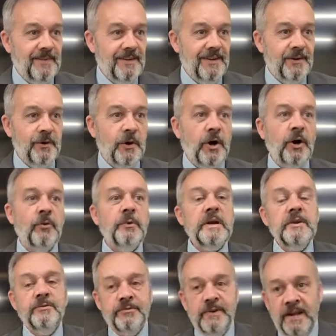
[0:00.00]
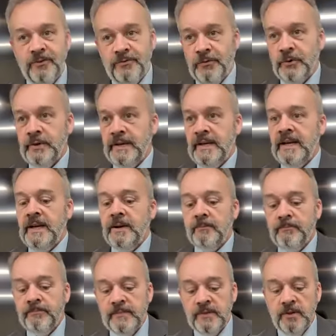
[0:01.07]
You know, are we faithful to
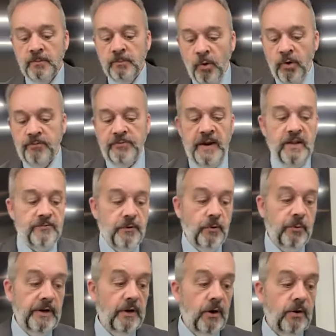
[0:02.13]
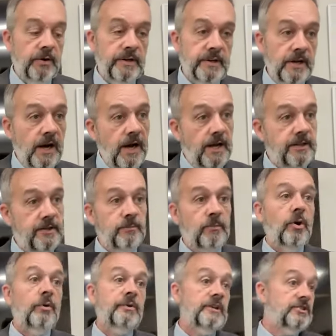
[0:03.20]
Him? The more faithful we are to God, the
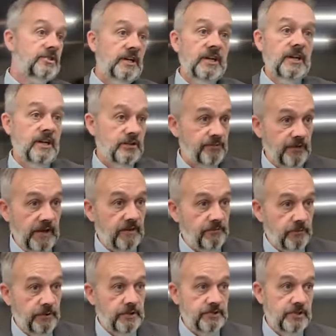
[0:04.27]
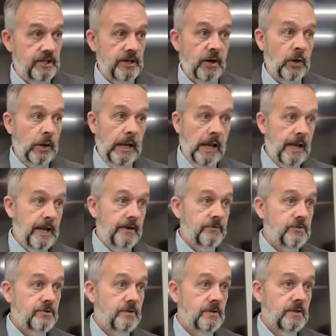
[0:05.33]
more we see His faithfulness in our lives.